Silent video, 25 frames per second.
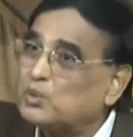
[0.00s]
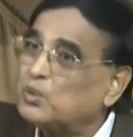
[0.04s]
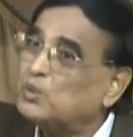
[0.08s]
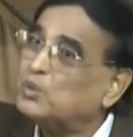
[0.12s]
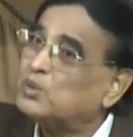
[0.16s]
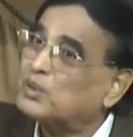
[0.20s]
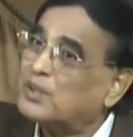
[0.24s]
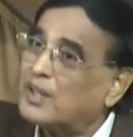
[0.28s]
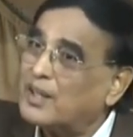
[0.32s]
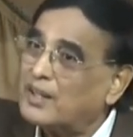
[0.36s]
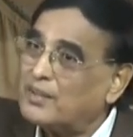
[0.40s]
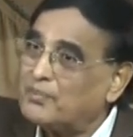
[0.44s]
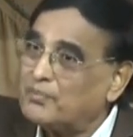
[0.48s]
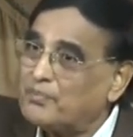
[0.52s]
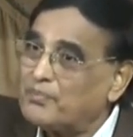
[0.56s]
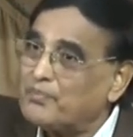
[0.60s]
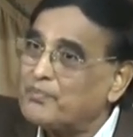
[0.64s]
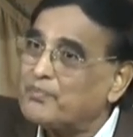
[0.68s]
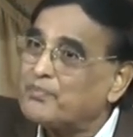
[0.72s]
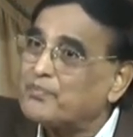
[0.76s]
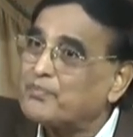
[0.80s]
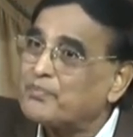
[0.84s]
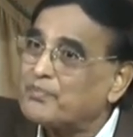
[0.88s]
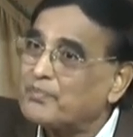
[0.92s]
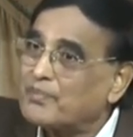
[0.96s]
some,
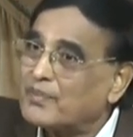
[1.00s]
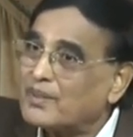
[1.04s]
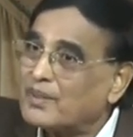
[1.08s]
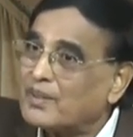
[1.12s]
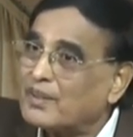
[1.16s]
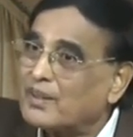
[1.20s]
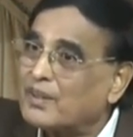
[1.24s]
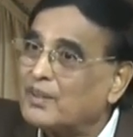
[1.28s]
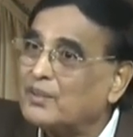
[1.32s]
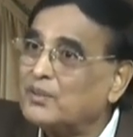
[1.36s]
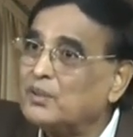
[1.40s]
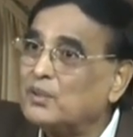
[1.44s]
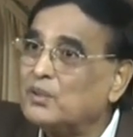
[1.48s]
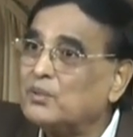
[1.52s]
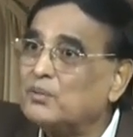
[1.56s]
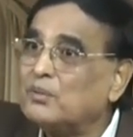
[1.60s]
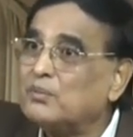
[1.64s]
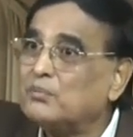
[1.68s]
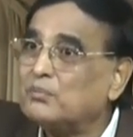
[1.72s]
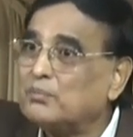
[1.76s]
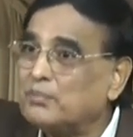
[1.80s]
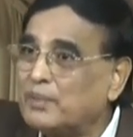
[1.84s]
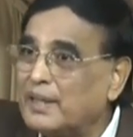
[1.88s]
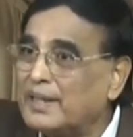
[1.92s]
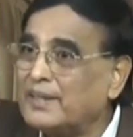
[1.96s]
you know,
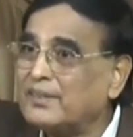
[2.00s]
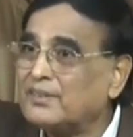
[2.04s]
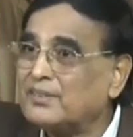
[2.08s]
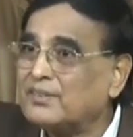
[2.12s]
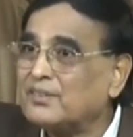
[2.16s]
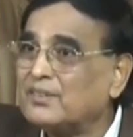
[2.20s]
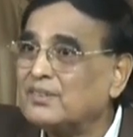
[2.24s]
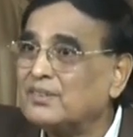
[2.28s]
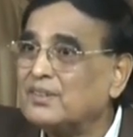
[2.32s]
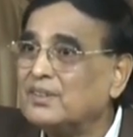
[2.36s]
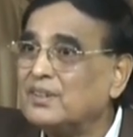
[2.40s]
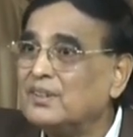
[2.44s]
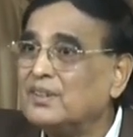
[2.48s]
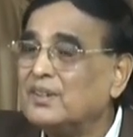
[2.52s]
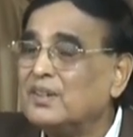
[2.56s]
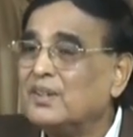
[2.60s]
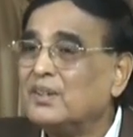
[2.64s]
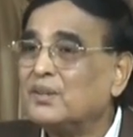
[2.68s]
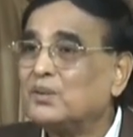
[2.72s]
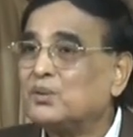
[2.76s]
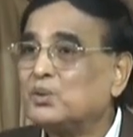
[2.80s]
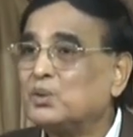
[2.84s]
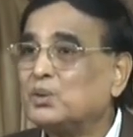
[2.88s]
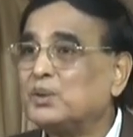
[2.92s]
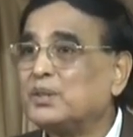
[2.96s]
place
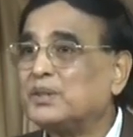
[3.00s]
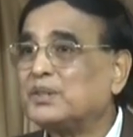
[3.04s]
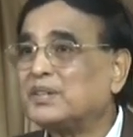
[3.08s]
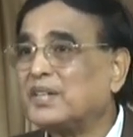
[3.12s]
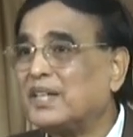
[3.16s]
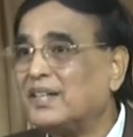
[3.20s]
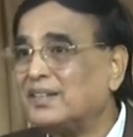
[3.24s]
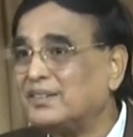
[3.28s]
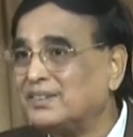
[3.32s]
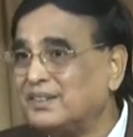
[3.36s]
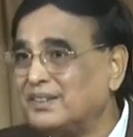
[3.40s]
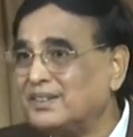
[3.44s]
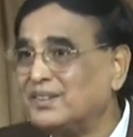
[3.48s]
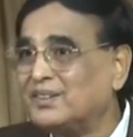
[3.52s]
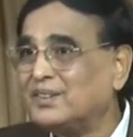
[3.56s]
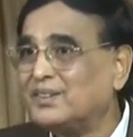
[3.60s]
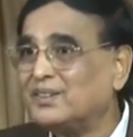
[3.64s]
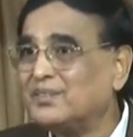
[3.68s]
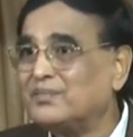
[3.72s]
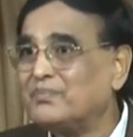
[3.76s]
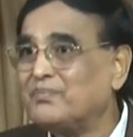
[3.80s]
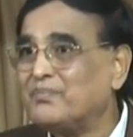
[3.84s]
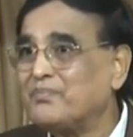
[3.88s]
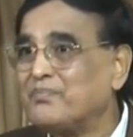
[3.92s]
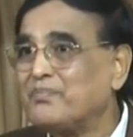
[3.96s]
to recharge it,
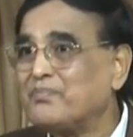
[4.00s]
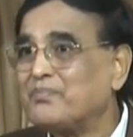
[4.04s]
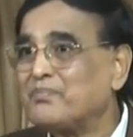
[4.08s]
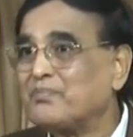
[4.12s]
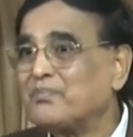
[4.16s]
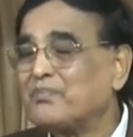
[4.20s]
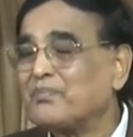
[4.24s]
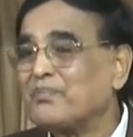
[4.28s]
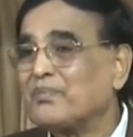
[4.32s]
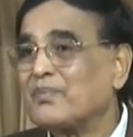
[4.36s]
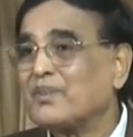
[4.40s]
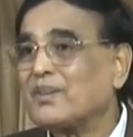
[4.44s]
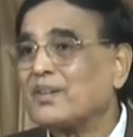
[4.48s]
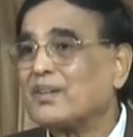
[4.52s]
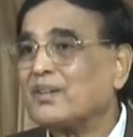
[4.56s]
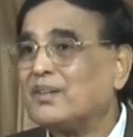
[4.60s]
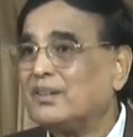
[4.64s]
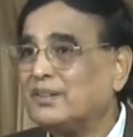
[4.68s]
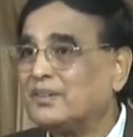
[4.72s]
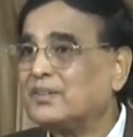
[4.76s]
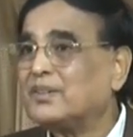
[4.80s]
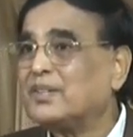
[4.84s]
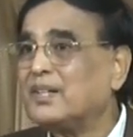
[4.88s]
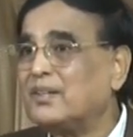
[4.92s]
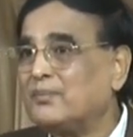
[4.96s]

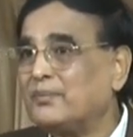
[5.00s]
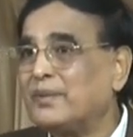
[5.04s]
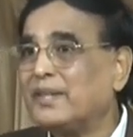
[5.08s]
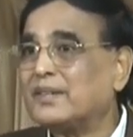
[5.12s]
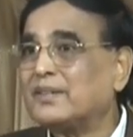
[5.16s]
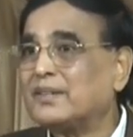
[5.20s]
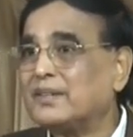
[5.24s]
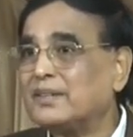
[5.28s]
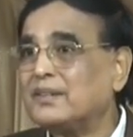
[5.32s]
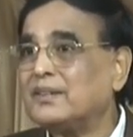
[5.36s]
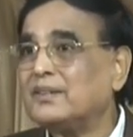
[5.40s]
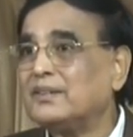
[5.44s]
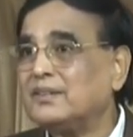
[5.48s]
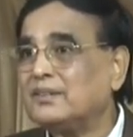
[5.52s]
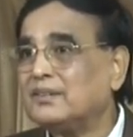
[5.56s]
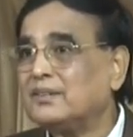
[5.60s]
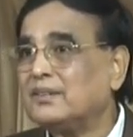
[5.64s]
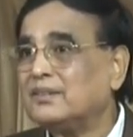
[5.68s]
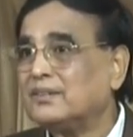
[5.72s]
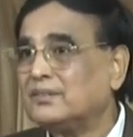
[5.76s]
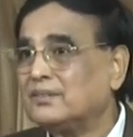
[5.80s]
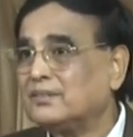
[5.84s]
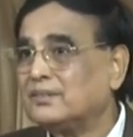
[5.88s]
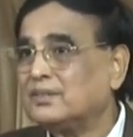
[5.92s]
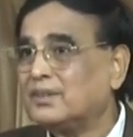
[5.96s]
lithium battery,
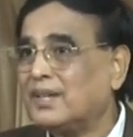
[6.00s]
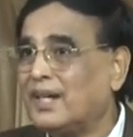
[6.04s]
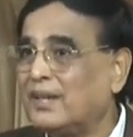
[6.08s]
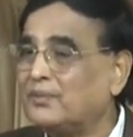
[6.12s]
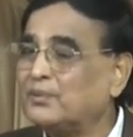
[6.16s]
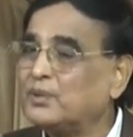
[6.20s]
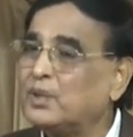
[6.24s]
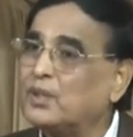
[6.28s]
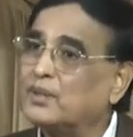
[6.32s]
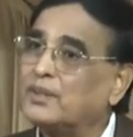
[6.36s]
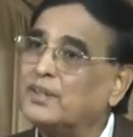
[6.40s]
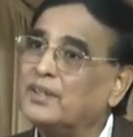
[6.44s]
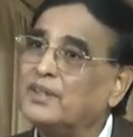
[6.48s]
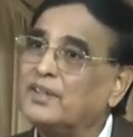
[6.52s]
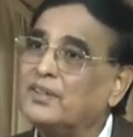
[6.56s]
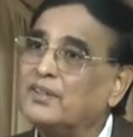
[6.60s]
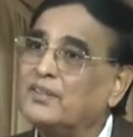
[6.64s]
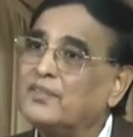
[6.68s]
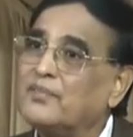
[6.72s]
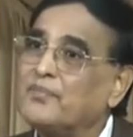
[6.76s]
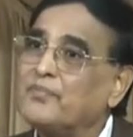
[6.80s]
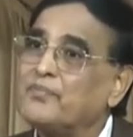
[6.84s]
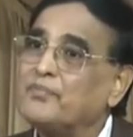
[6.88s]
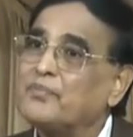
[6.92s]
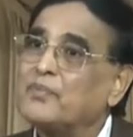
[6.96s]
I'm talking,
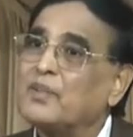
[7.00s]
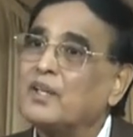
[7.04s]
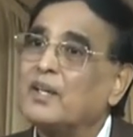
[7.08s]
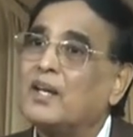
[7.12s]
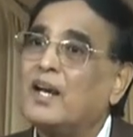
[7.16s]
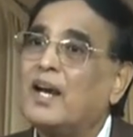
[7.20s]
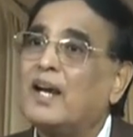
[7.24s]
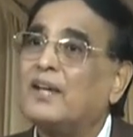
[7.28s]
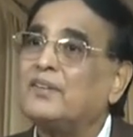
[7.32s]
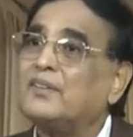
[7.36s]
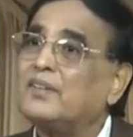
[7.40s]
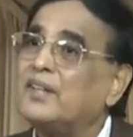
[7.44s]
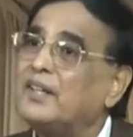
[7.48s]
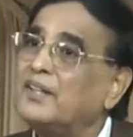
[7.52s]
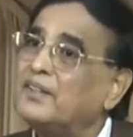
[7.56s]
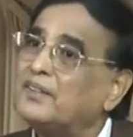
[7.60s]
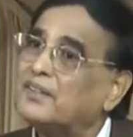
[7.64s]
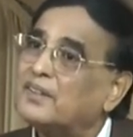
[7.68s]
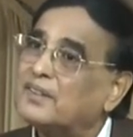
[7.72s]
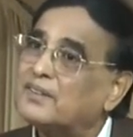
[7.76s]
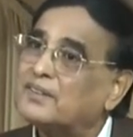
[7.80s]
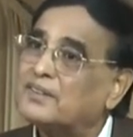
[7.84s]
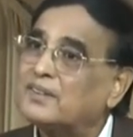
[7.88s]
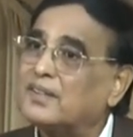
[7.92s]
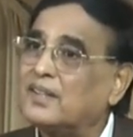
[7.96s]
and then
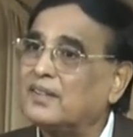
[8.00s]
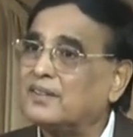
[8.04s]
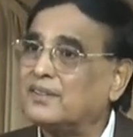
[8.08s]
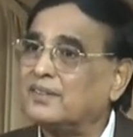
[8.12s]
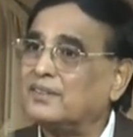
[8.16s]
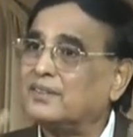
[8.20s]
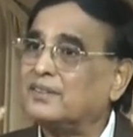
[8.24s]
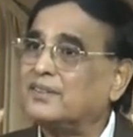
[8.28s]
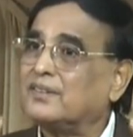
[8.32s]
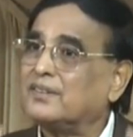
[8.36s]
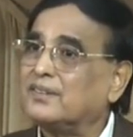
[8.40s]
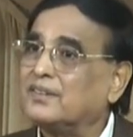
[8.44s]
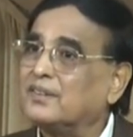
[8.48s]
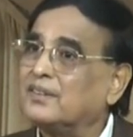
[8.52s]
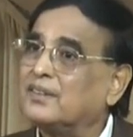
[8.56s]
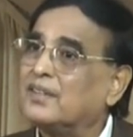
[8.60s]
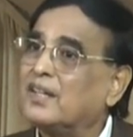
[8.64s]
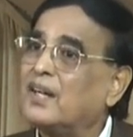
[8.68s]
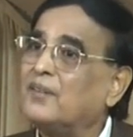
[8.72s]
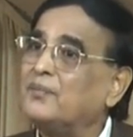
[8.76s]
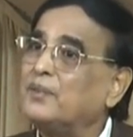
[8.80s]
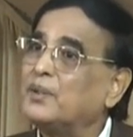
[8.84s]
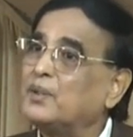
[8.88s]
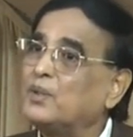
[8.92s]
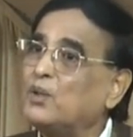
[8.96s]
they started,
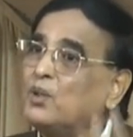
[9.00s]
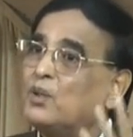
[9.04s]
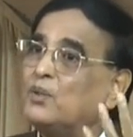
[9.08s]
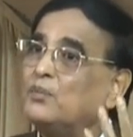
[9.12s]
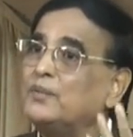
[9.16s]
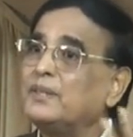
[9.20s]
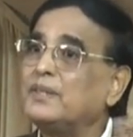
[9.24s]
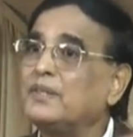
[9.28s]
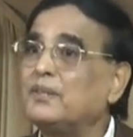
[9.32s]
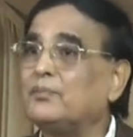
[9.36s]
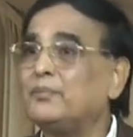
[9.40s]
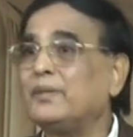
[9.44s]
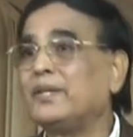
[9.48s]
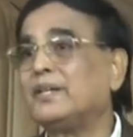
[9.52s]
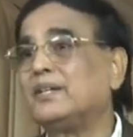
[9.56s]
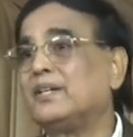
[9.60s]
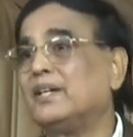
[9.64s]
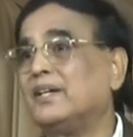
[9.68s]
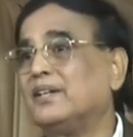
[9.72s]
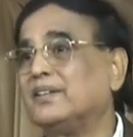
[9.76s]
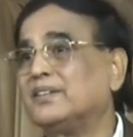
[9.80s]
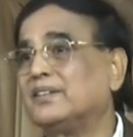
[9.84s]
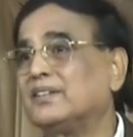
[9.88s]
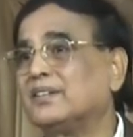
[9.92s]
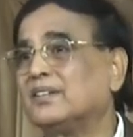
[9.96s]
coming home in the
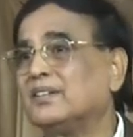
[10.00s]
midnight.